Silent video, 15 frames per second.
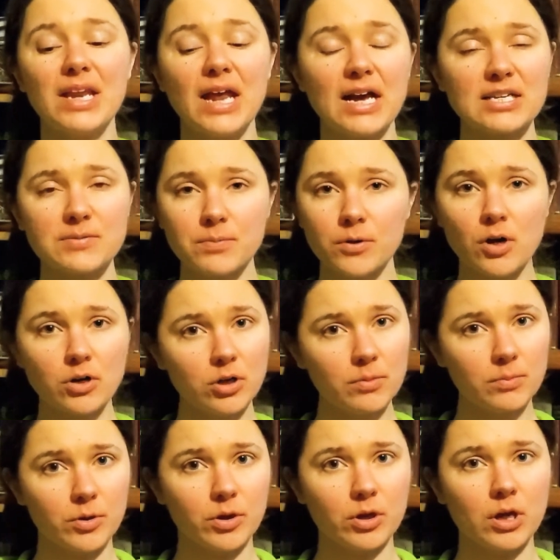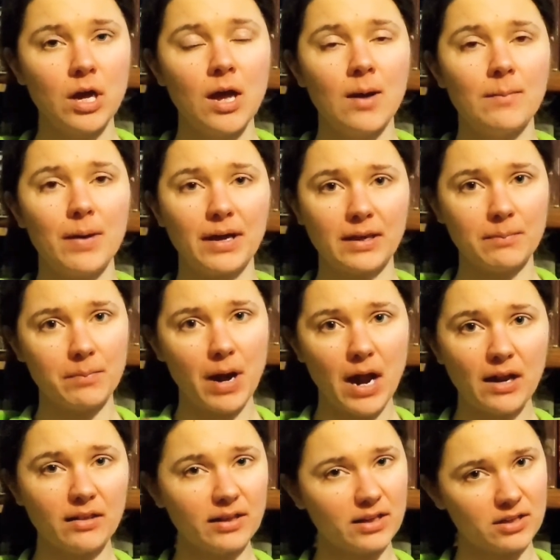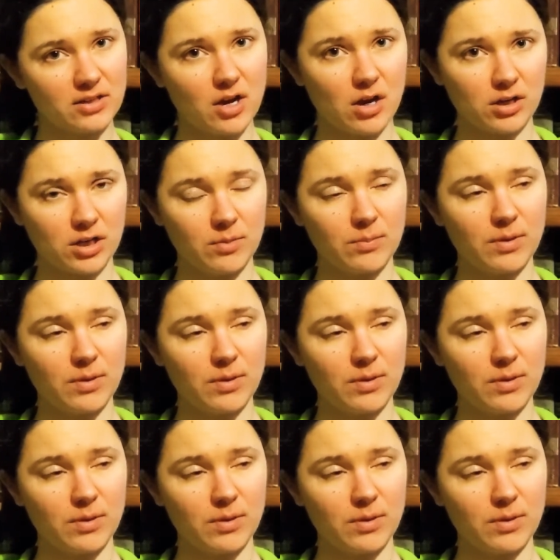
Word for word: Be an expert on your book by compiling a